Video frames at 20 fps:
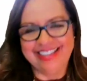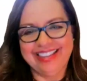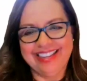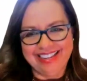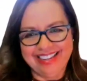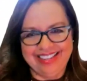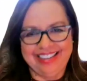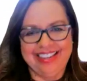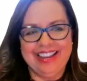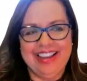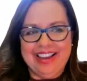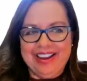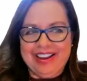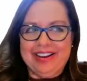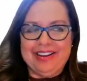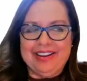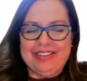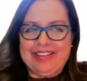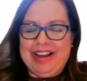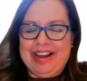
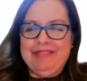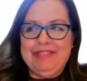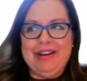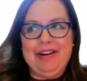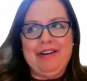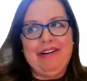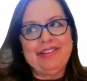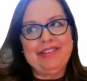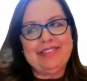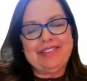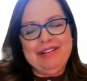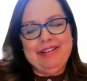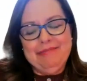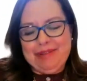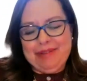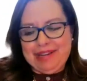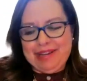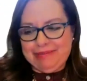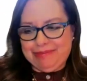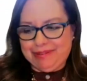because there are some
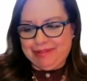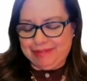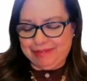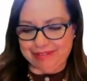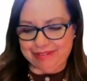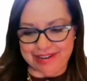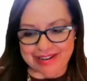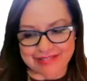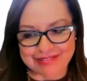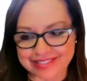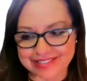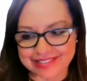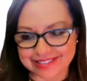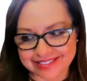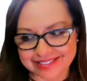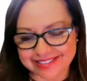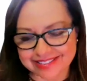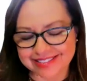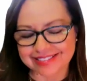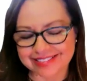people where I'm
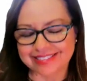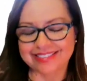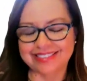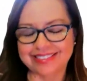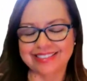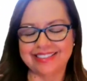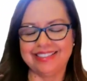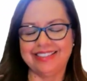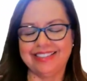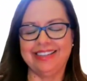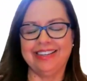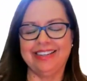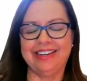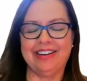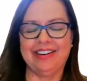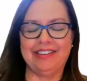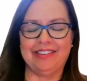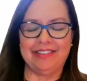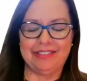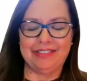just,
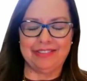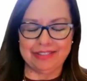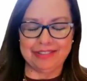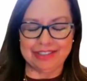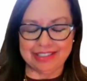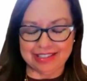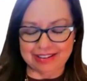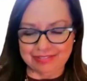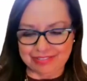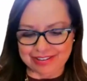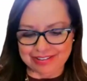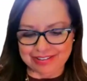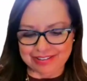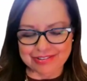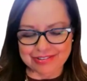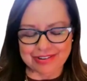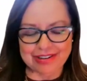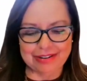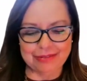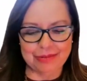really
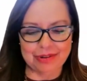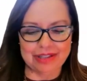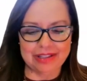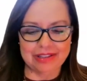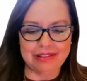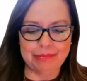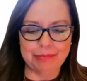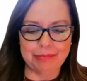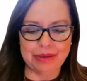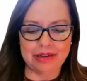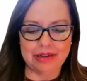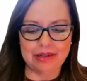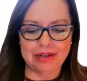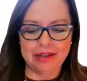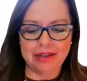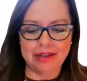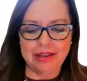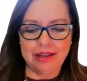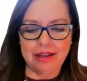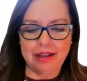frustrated with, but
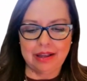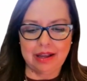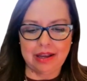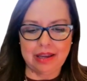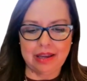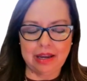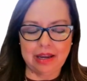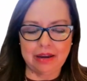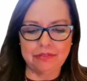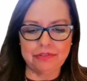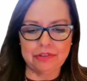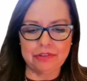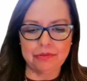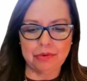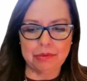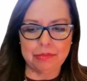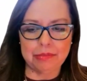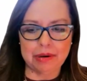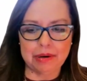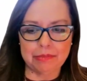I have to
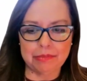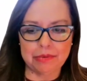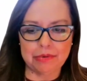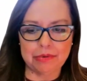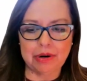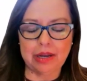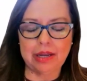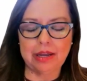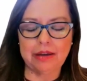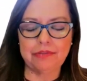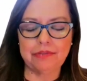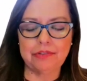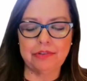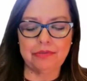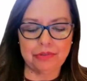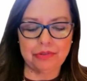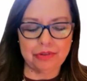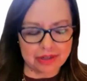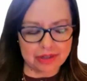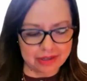remember, I have to
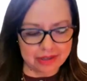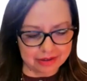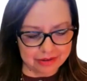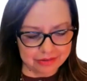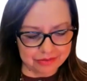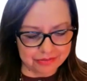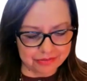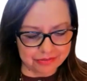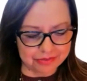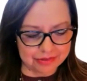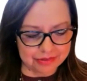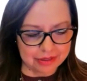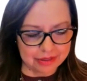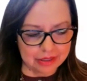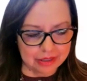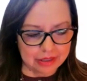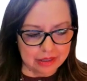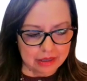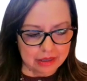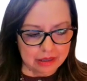forgive,
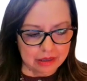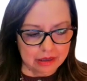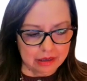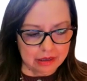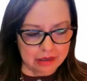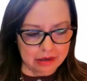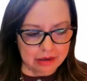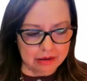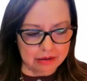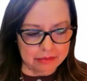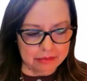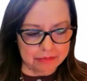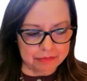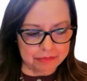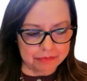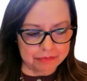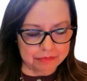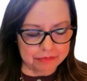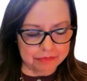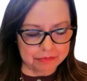um,
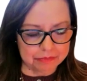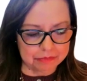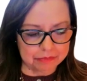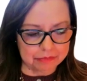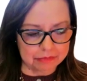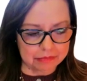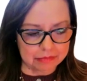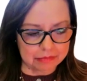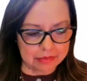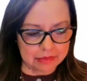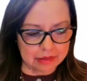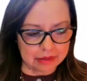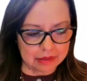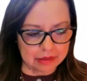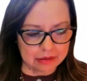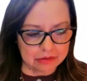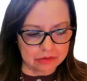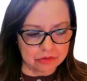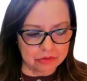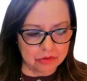
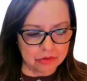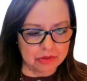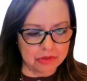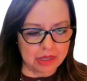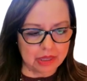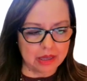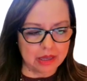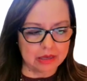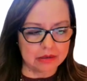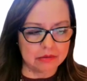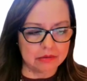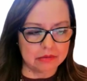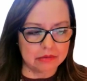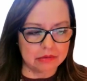so that,